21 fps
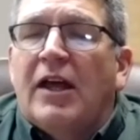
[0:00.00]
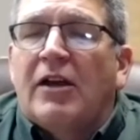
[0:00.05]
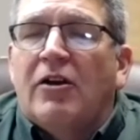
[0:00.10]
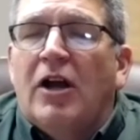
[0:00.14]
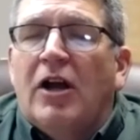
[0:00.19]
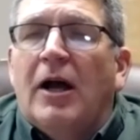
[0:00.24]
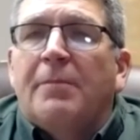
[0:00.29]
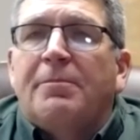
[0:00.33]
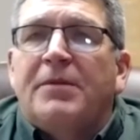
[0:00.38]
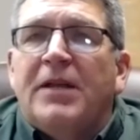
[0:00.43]
are
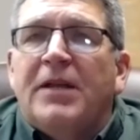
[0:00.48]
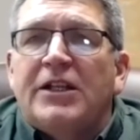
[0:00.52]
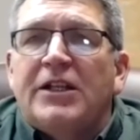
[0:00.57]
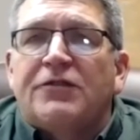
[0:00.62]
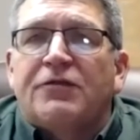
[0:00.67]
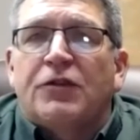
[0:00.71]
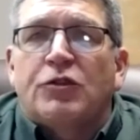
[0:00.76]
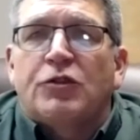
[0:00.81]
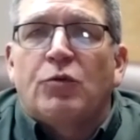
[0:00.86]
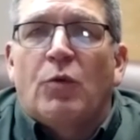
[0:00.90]
updates
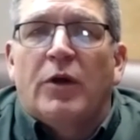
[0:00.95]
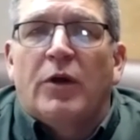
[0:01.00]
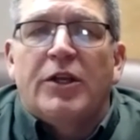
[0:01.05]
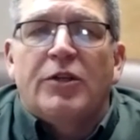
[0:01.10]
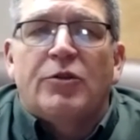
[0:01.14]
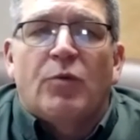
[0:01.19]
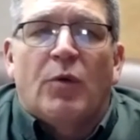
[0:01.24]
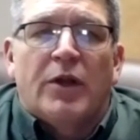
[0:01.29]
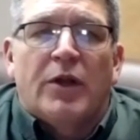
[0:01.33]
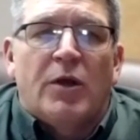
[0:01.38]
for
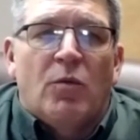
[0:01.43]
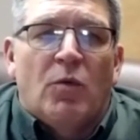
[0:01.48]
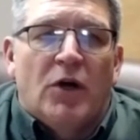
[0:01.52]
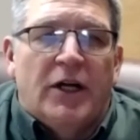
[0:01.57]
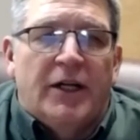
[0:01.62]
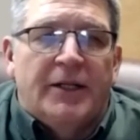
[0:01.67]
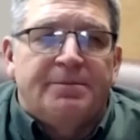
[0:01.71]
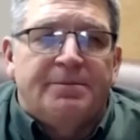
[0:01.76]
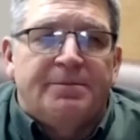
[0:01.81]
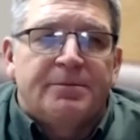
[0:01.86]

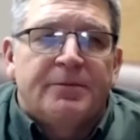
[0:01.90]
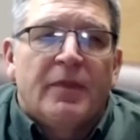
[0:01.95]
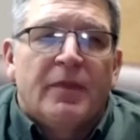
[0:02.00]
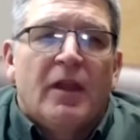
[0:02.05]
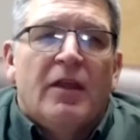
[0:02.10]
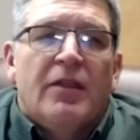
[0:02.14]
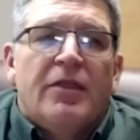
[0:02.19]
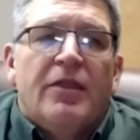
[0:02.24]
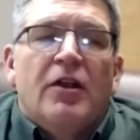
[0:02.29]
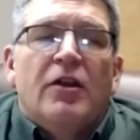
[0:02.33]
2021.
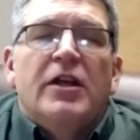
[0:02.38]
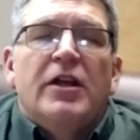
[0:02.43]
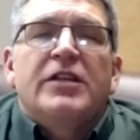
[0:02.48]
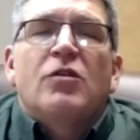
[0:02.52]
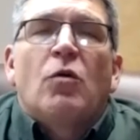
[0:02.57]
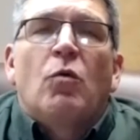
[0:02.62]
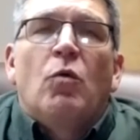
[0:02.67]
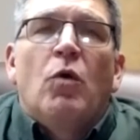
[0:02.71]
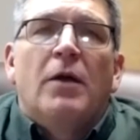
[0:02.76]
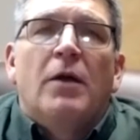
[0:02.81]
There is
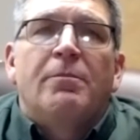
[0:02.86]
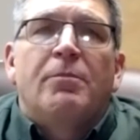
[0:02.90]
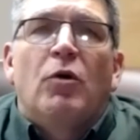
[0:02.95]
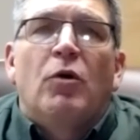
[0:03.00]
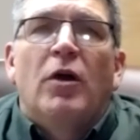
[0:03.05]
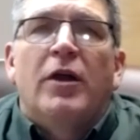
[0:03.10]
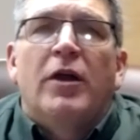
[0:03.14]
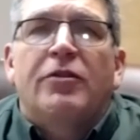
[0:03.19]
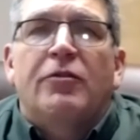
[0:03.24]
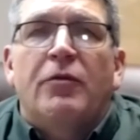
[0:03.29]
a
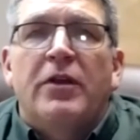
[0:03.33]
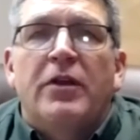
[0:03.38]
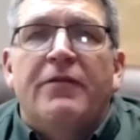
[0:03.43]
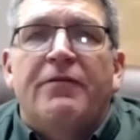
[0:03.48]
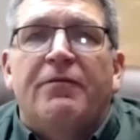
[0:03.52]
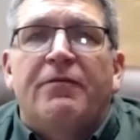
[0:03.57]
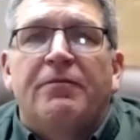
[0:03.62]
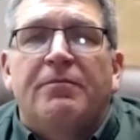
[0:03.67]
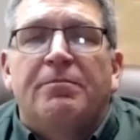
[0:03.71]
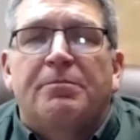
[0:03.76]

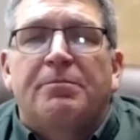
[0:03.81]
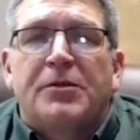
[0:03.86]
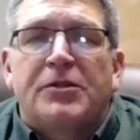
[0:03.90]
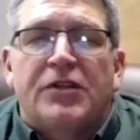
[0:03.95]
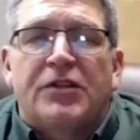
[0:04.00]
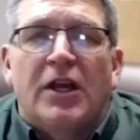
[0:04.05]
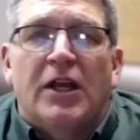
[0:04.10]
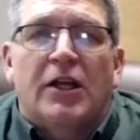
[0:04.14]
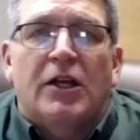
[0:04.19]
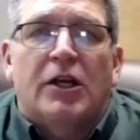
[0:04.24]

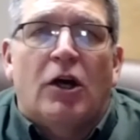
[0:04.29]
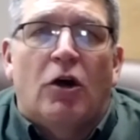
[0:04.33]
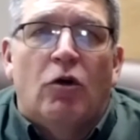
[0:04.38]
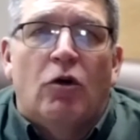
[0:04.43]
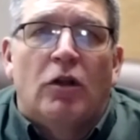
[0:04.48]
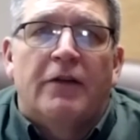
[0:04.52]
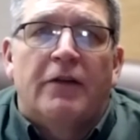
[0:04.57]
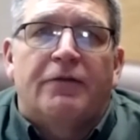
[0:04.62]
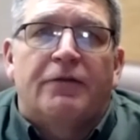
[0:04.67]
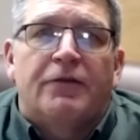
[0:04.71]
1.3%
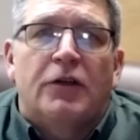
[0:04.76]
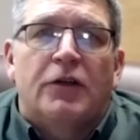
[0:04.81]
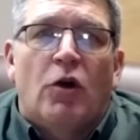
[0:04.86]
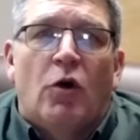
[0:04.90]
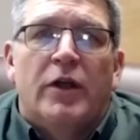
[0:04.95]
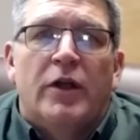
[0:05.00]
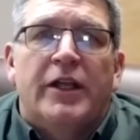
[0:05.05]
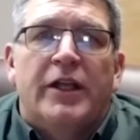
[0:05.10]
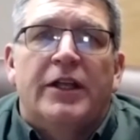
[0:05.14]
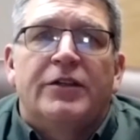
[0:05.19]
COLA
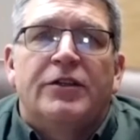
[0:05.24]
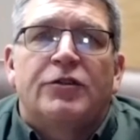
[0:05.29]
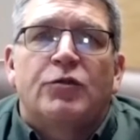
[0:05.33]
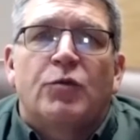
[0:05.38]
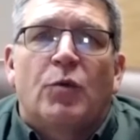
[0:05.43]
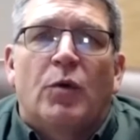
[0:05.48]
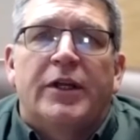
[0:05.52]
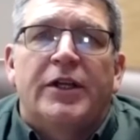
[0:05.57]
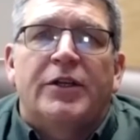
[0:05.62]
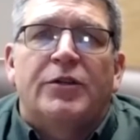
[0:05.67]
going into
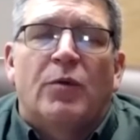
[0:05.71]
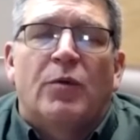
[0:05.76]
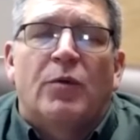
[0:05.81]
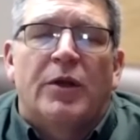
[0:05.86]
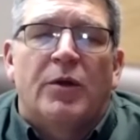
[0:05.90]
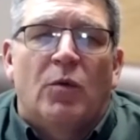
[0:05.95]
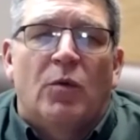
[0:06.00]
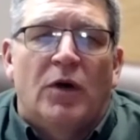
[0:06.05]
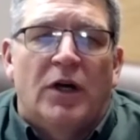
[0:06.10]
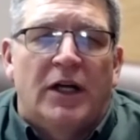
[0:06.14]

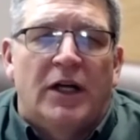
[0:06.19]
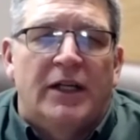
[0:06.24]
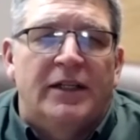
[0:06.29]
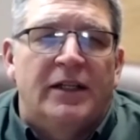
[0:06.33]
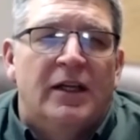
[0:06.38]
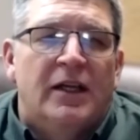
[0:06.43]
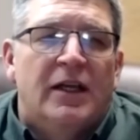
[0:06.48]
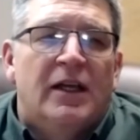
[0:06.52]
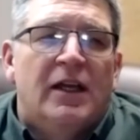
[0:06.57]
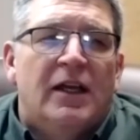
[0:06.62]
2021.
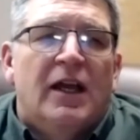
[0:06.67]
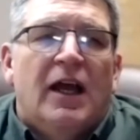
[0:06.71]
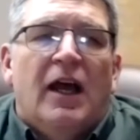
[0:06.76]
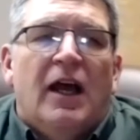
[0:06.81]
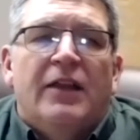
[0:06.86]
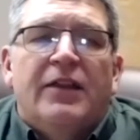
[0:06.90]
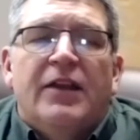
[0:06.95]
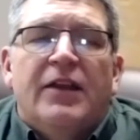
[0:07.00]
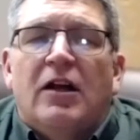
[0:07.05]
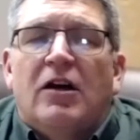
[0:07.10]

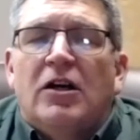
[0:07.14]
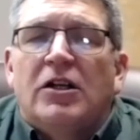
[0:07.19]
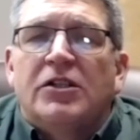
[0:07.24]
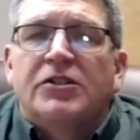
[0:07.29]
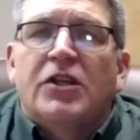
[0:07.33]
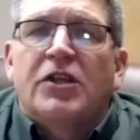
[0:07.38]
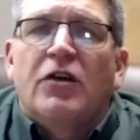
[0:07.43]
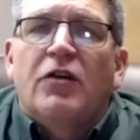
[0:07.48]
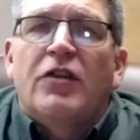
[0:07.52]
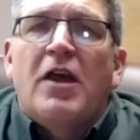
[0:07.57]
And then
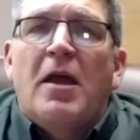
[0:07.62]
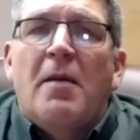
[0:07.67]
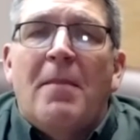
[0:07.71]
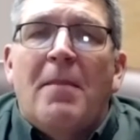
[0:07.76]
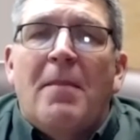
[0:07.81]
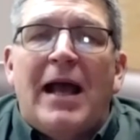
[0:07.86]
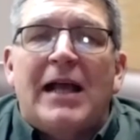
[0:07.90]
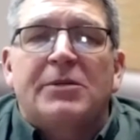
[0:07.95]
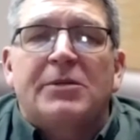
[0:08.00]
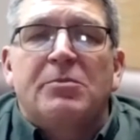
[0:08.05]
also the
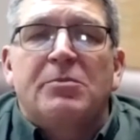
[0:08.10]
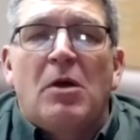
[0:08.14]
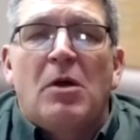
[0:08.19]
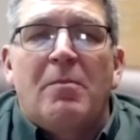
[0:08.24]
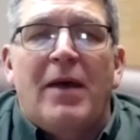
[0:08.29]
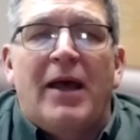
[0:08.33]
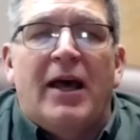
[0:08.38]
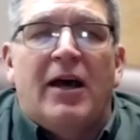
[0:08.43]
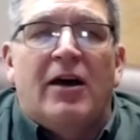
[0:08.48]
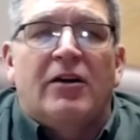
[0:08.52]
maximum
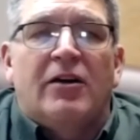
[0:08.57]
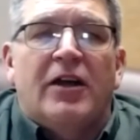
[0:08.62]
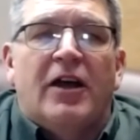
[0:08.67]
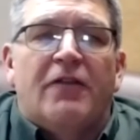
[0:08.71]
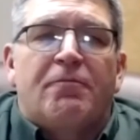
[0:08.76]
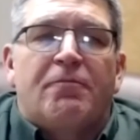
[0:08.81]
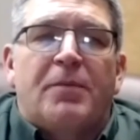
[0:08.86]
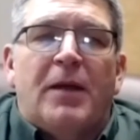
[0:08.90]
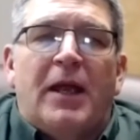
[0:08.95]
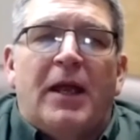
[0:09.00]
amount
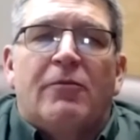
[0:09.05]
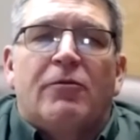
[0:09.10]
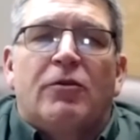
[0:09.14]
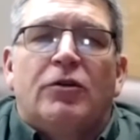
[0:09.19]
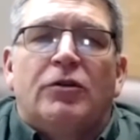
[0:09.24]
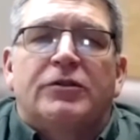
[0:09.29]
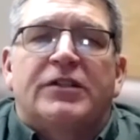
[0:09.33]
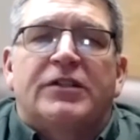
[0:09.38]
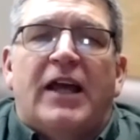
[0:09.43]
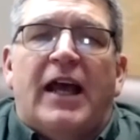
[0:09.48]
of
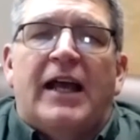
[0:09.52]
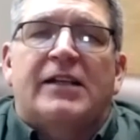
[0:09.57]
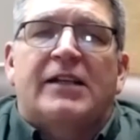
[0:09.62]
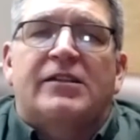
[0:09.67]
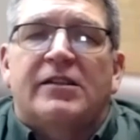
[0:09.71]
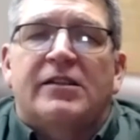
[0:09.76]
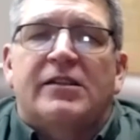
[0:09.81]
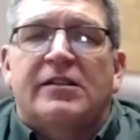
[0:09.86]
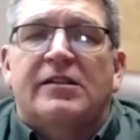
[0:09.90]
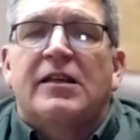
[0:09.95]
payroll
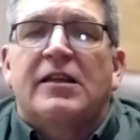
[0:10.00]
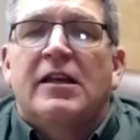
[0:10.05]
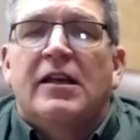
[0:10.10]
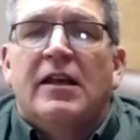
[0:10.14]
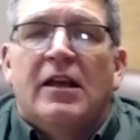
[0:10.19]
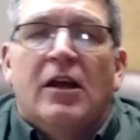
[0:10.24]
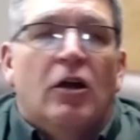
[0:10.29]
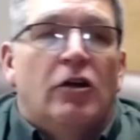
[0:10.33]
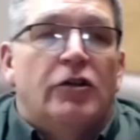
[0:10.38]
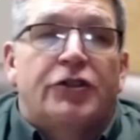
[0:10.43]
taxes,
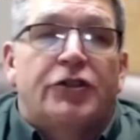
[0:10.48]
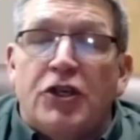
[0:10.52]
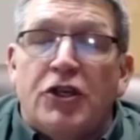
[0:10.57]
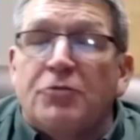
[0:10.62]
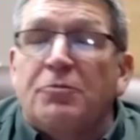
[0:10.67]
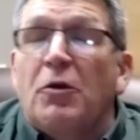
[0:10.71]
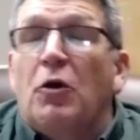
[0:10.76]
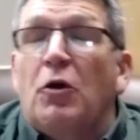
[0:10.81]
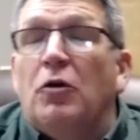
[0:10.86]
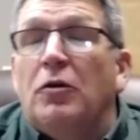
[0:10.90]
or
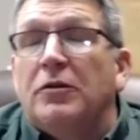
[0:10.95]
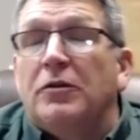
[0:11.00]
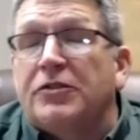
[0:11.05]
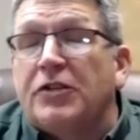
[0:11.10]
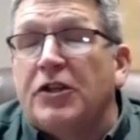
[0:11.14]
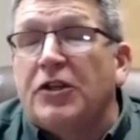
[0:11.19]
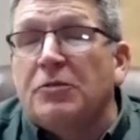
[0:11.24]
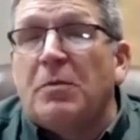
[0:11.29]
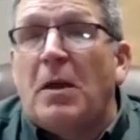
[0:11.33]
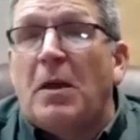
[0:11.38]

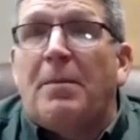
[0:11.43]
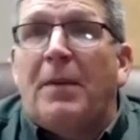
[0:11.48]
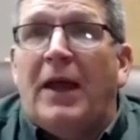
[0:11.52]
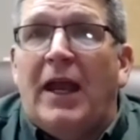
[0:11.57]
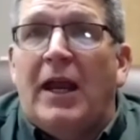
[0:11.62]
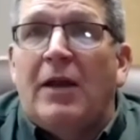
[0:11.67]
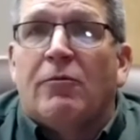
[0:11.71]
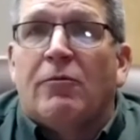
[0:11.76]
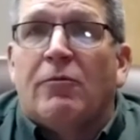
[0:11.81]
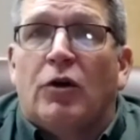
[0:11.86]

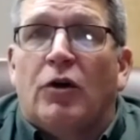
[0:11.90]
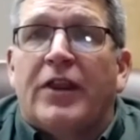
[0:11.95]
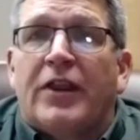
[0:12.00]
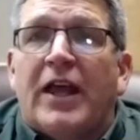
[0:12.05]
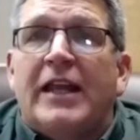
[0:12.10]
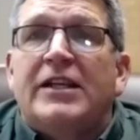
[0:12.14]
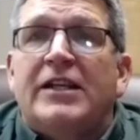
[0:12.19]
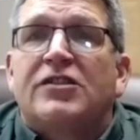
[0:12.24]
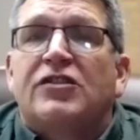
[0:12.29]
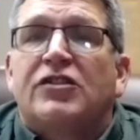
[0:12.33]
payroll
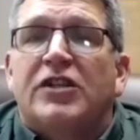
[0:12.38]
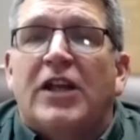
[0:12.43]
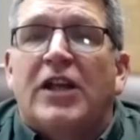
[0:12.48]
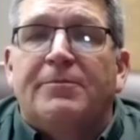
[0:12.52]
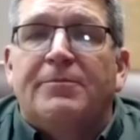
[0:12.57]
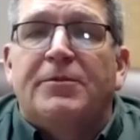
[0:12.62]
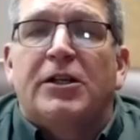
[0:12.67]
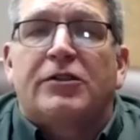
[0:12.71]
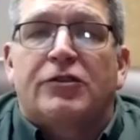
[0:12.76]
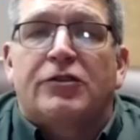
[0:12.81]
that is
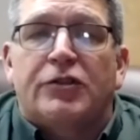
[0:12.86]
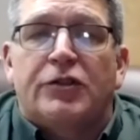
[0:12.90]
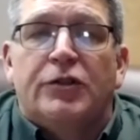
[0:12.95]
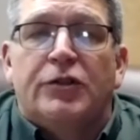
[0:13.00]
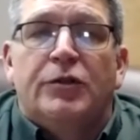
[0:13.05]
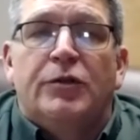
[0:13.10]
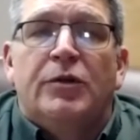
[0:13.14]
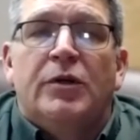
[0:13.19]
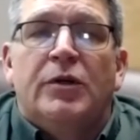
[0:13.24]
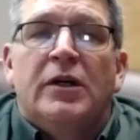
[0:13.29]
subject
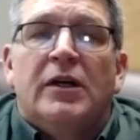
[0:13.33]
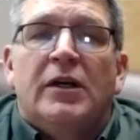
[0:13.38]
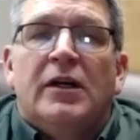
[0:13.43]
to